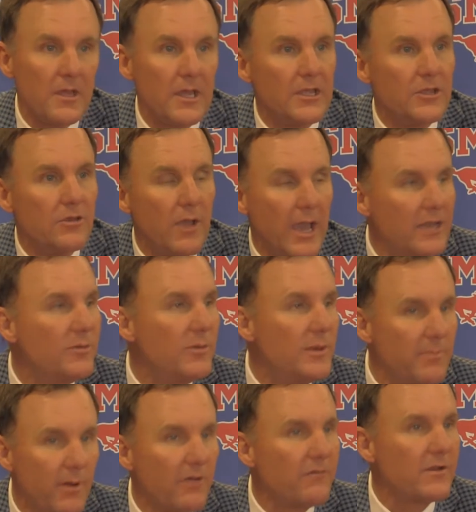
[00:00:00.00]
You had to be
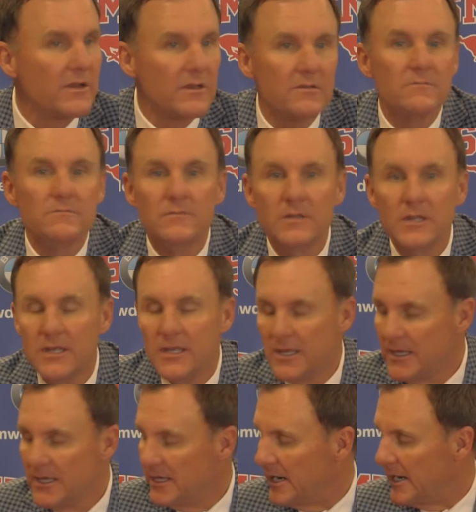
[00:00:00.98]
perfect.
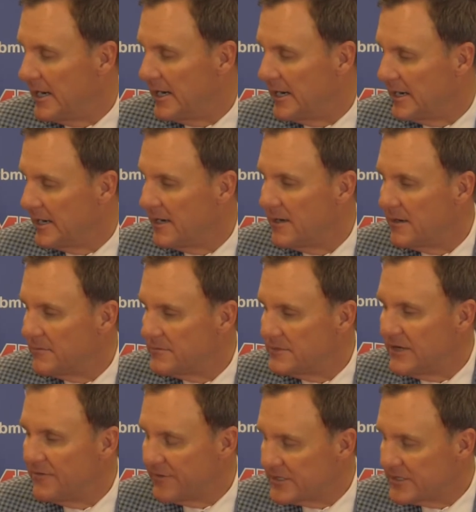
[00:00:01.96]
Uh,
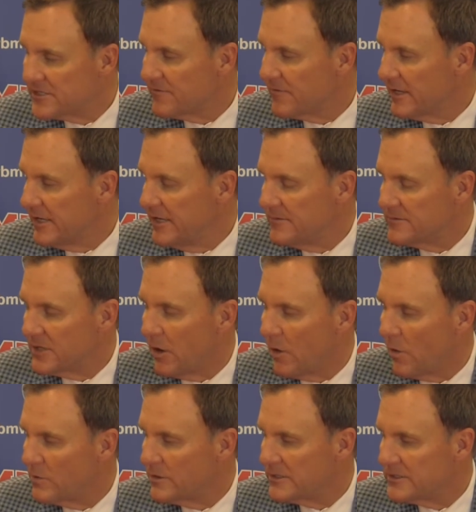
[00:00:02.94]
defensively, to
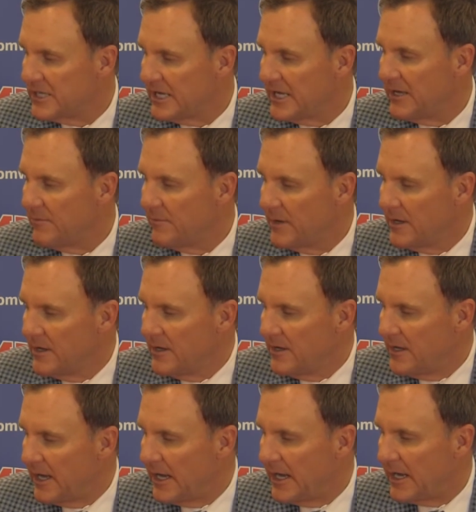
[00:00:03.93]
hold a team
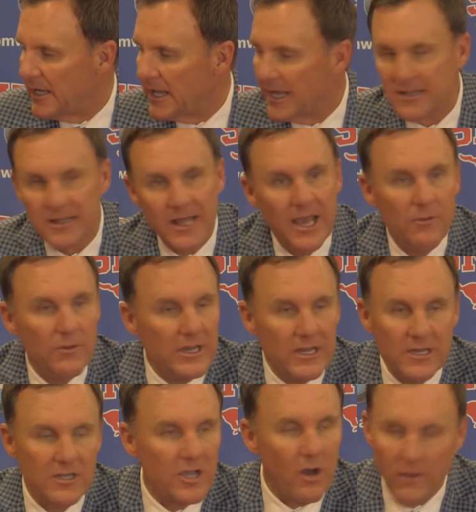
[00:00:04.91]
uh, like that. We
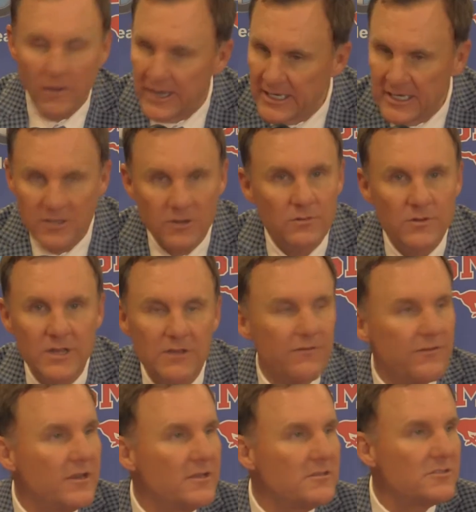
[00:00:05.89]
didn't call any new
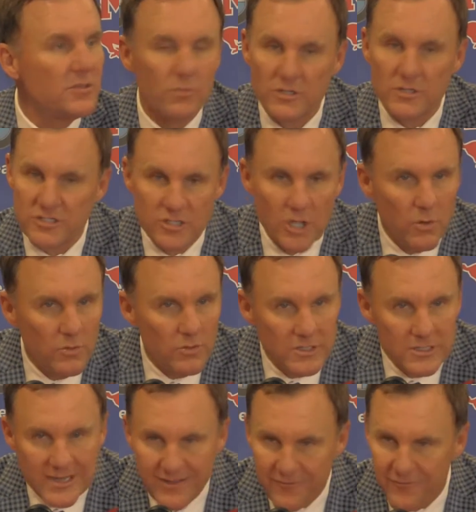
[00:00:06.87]
defense. There was no
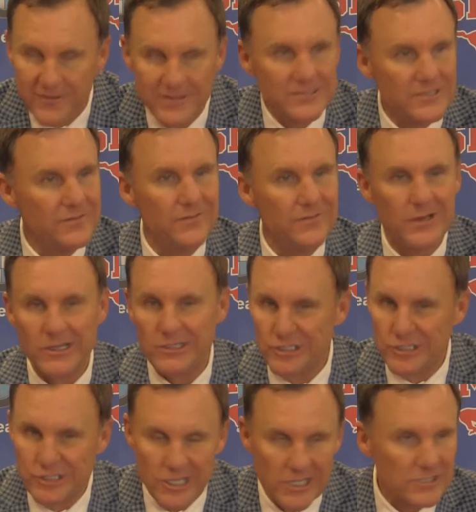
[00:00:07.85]
defensive
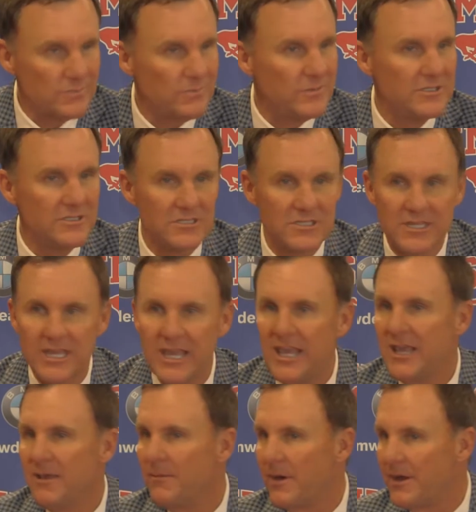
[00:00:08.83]
adjustment
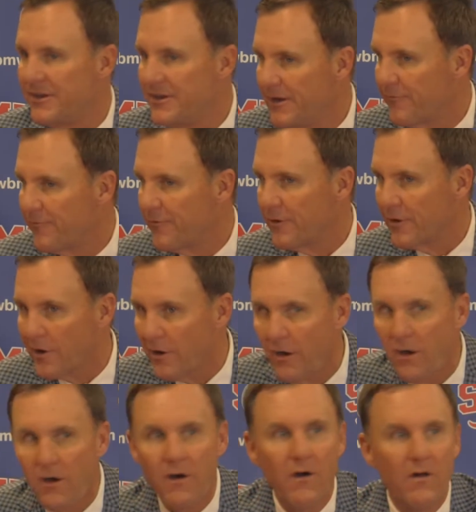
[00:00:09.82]
scheme, a different
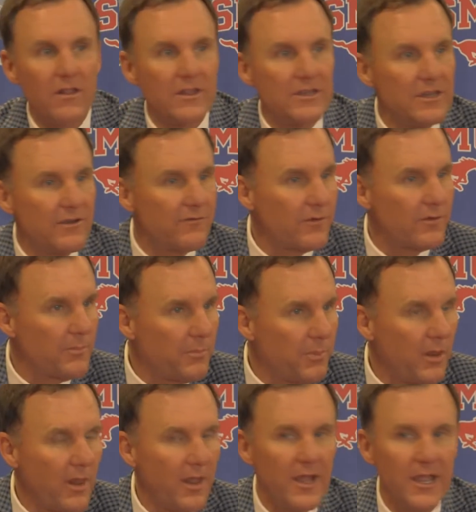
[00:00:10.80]
call, a different
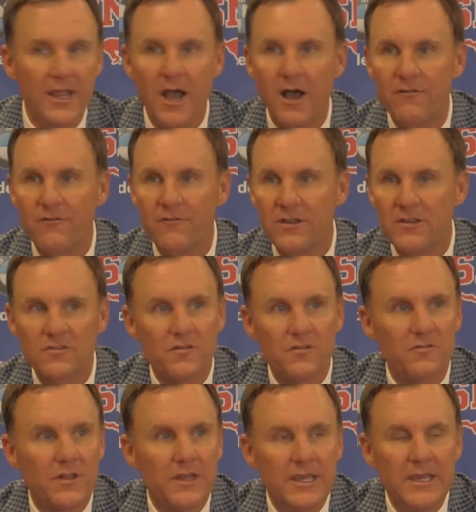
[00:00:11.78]
play
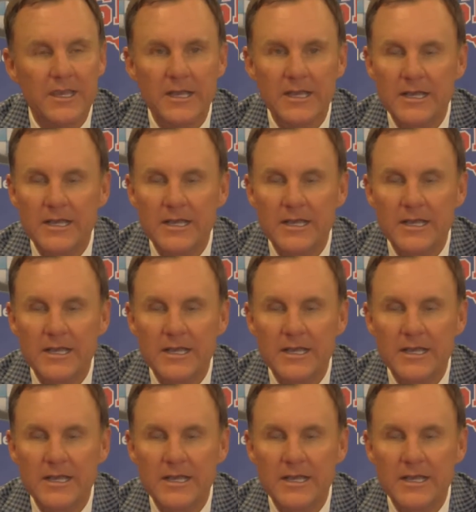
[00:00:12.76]
offensively.